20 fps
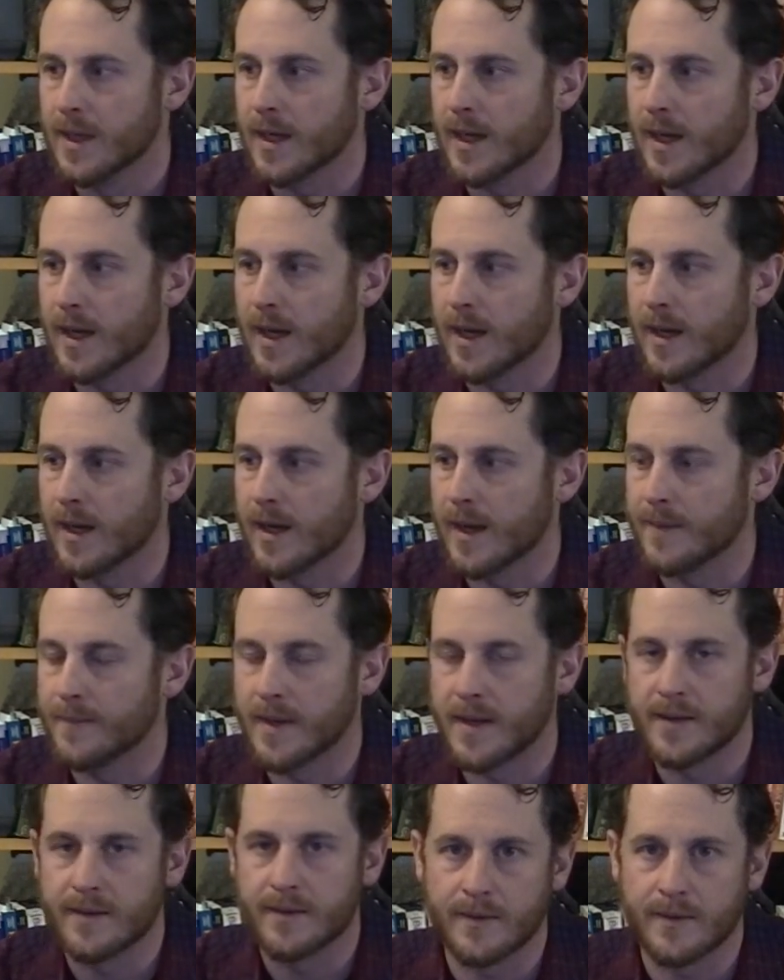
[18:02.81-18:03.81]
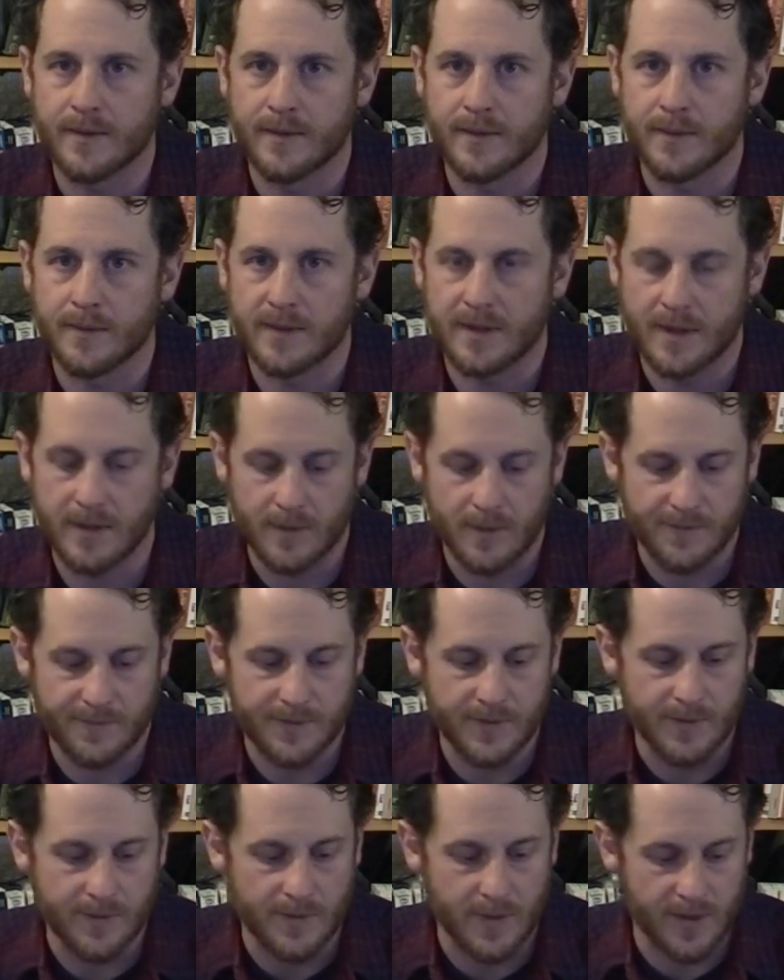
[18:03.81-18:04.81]
I may a gear
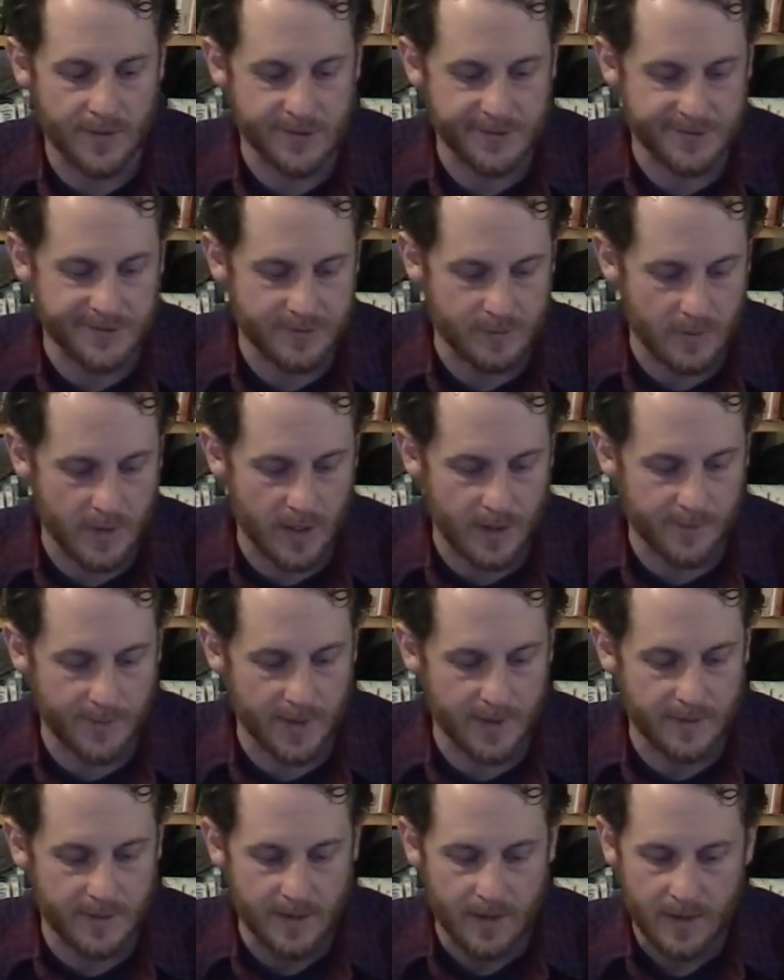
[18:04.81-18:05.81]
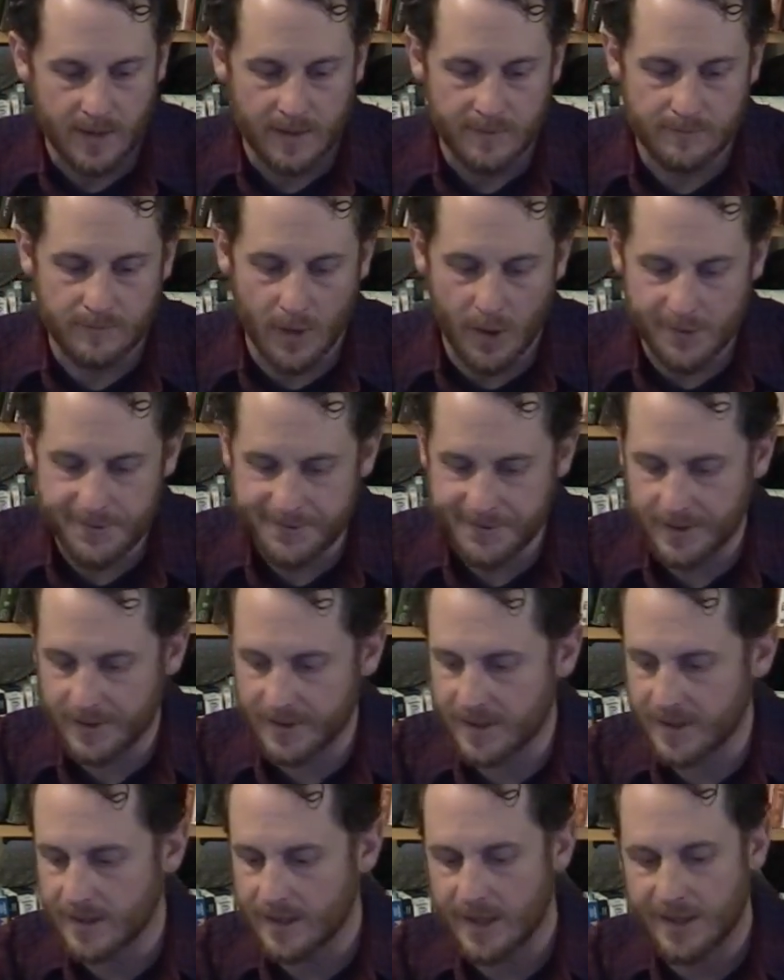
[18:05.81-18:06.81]
review on this as well, but
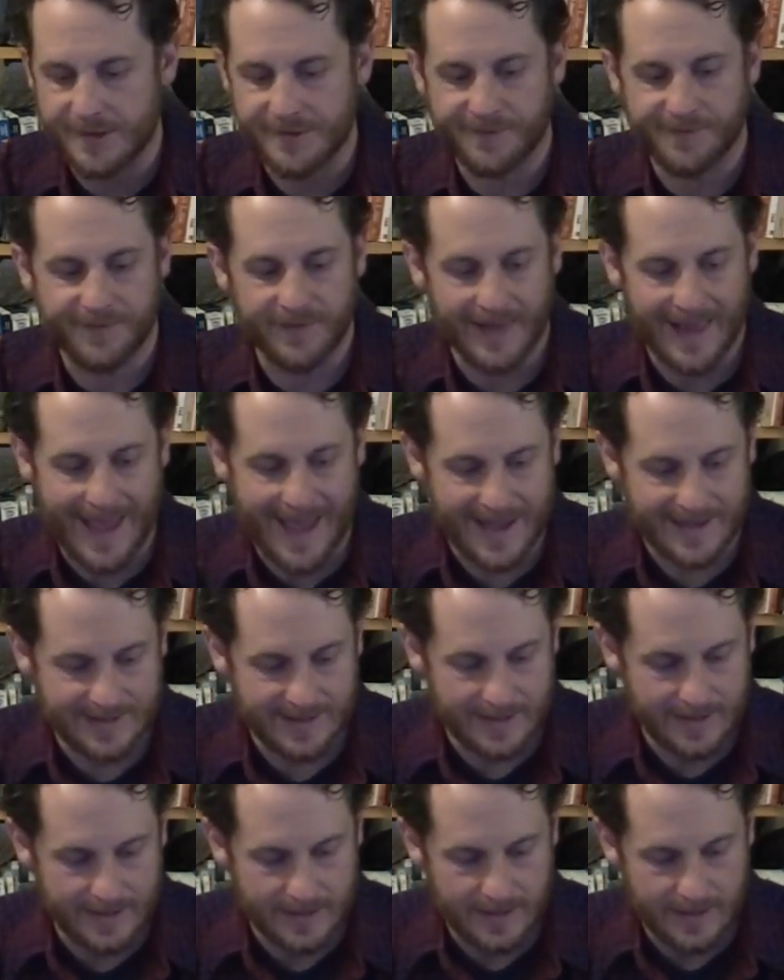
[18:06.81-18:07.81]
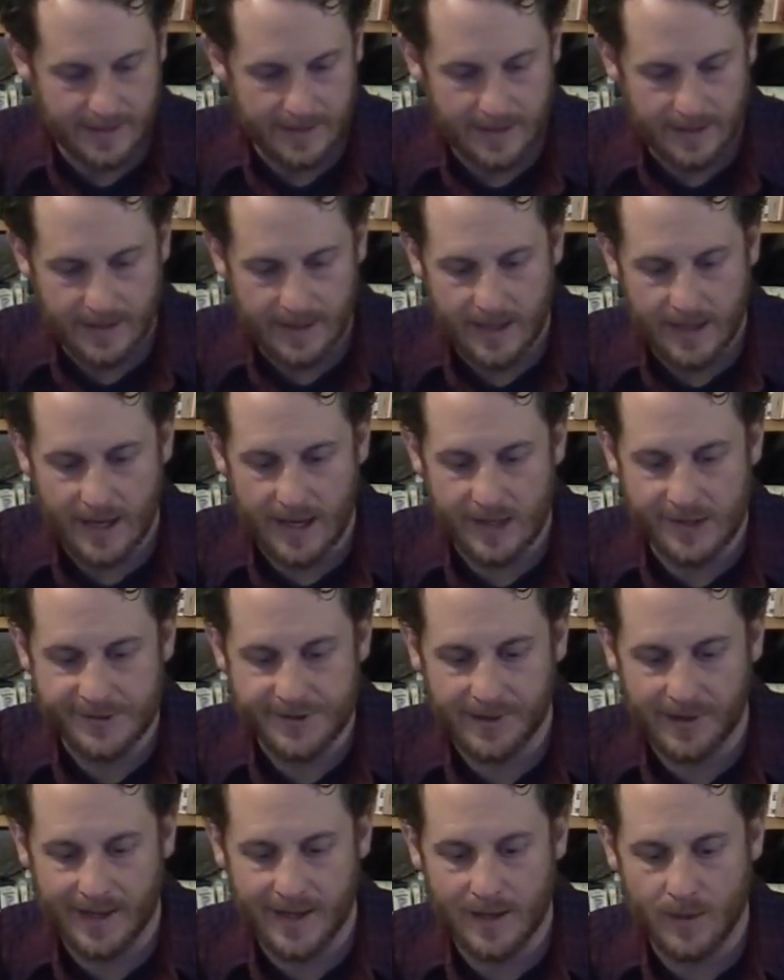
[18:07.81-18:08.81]
mostly it's flat and
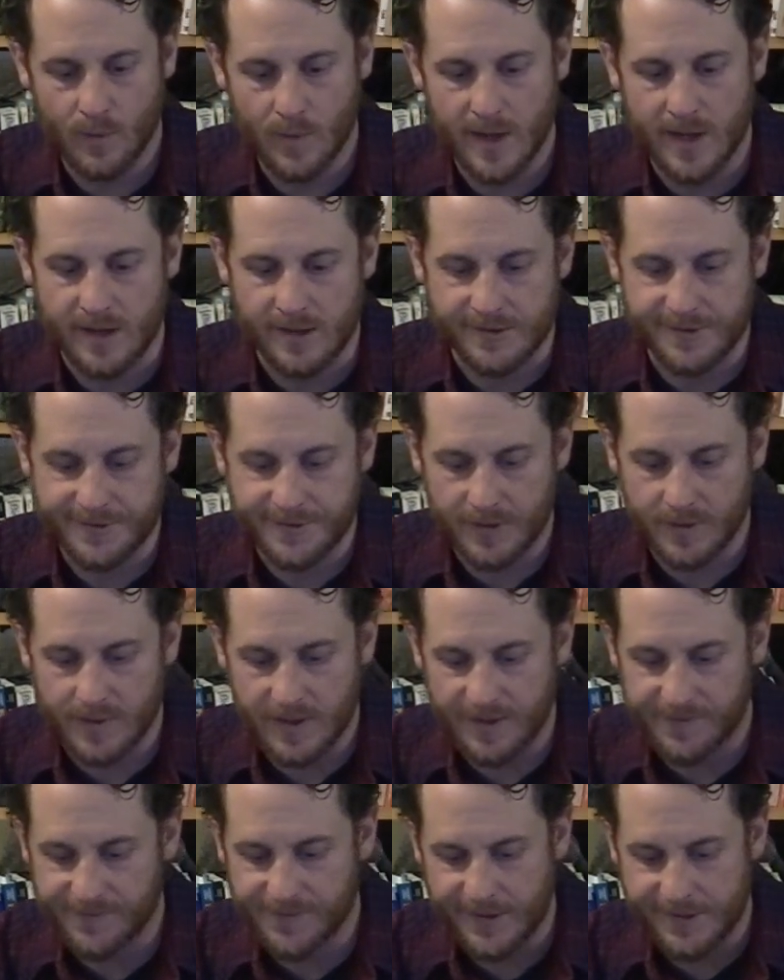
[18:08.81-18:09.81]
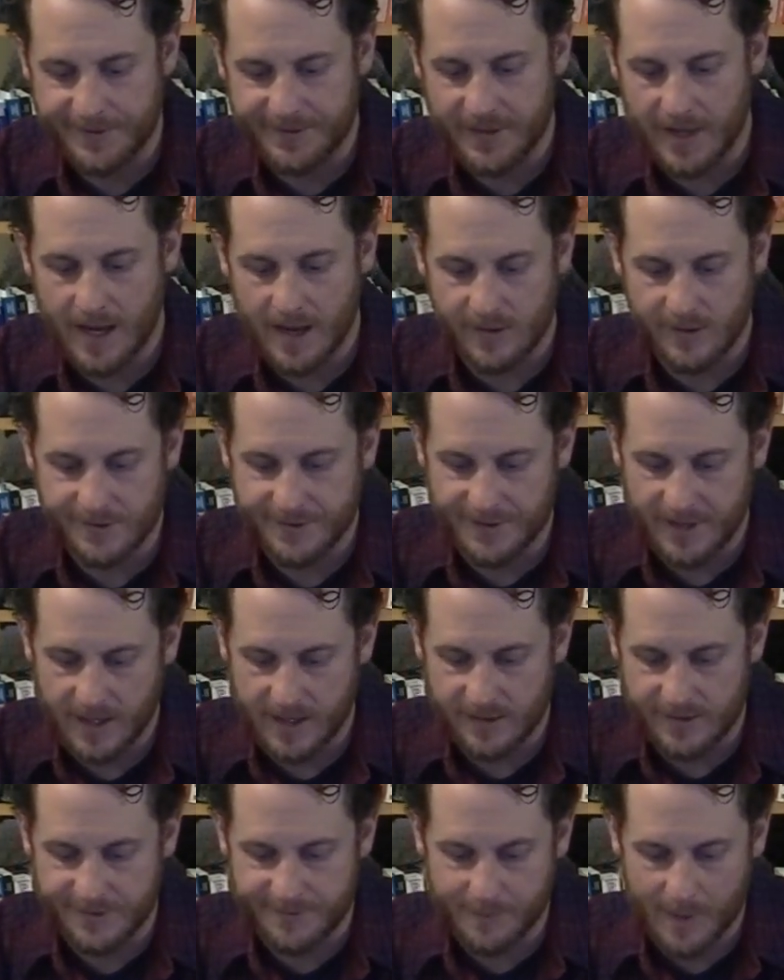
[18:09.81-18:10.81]
it's lightweight, so it fits down
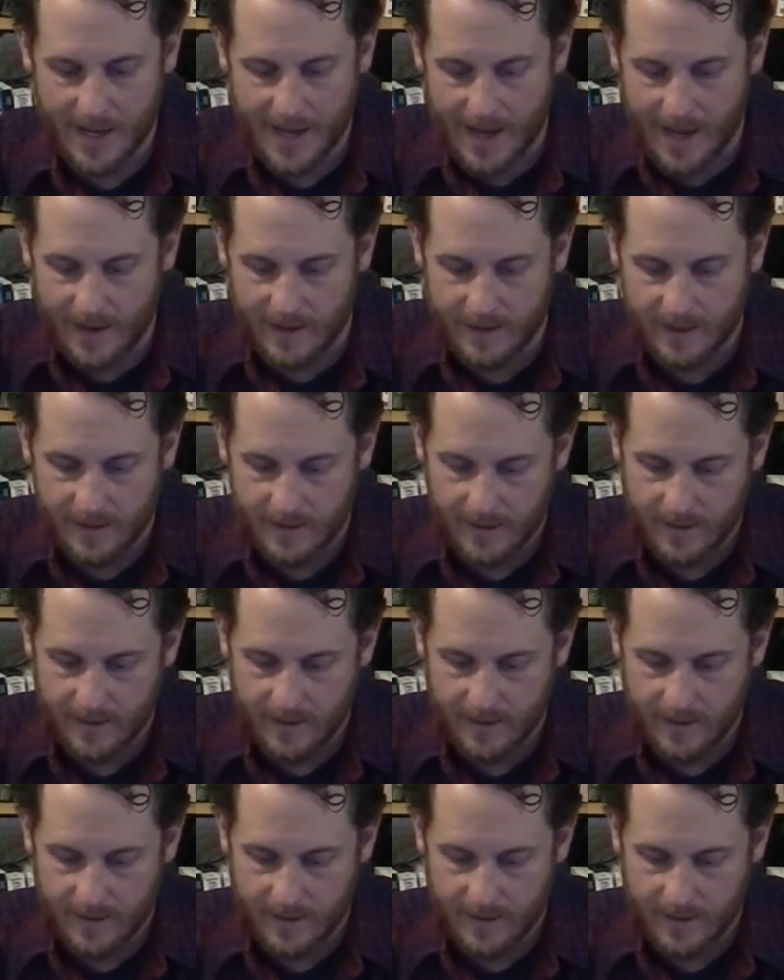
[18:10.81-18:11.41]
inside of this pack